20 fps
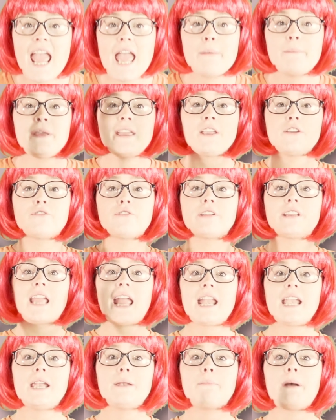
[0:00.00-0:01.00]
and being
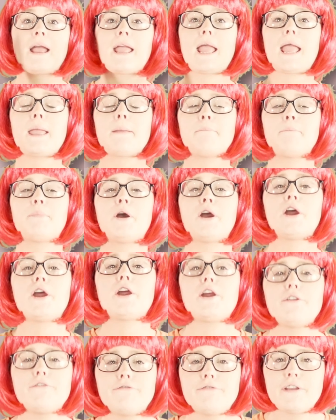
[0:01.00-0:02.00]
created by a
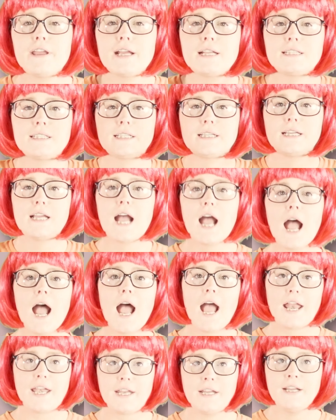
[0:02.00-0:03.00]
perfect
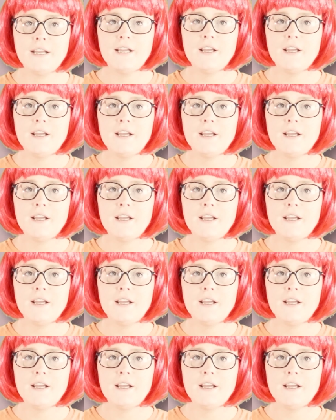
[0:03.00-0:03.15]
God.